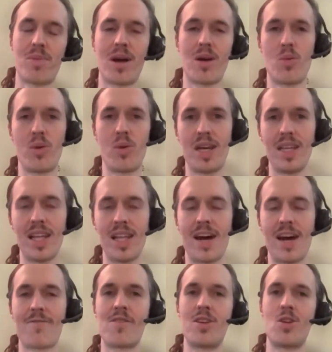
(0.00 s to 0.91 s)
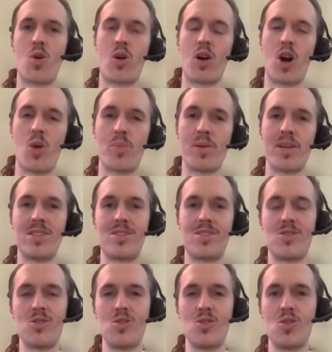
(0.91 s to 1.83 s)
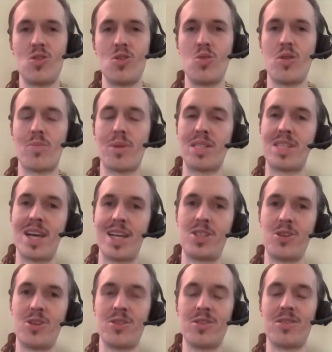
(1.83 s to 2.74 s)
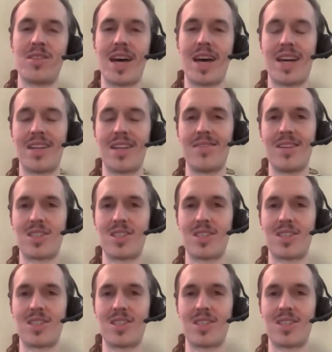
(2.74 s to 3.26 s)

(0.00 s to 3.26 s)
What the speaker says: but we left the door open to the potential that